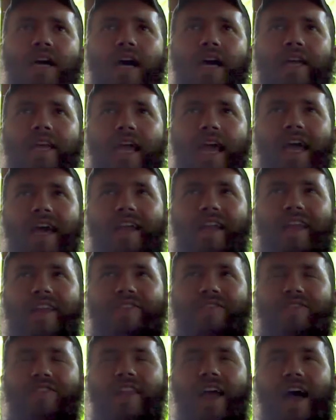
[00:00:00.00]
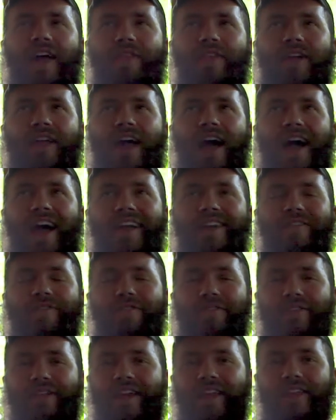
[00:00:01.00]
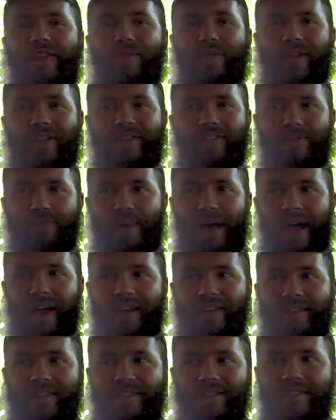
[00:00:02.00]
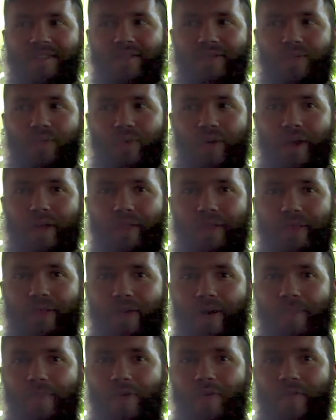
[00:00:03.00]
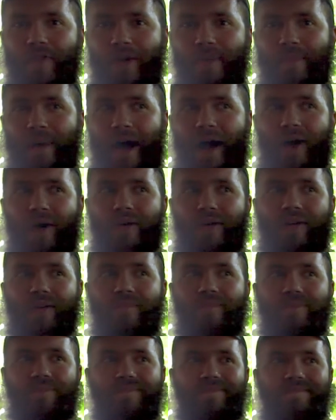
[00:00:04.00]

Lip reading: again, it's not the kind of thing you would expect with a movie about a,